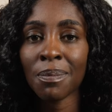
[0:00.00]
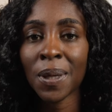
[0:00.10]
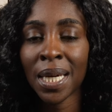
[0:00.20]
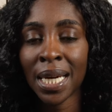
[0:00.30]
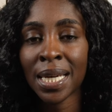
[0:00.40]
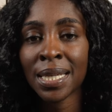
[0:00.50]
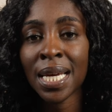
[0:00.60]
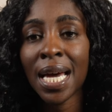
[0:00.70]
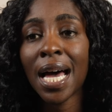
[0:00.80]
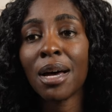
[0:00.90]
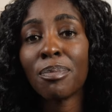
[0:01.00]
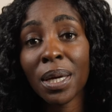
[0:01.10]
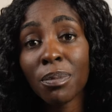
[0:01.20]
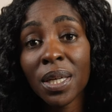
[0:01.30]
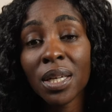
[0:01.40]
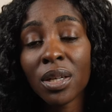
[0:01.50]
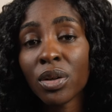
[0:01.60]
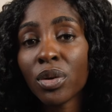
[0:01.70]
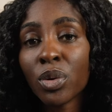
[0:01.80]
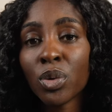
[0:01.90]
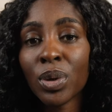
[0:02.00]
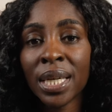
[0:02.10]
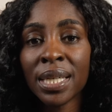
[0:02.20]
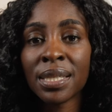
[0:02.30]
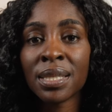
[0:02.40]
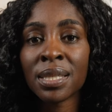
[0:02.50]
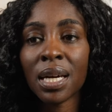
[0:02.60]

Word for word: because a baby who is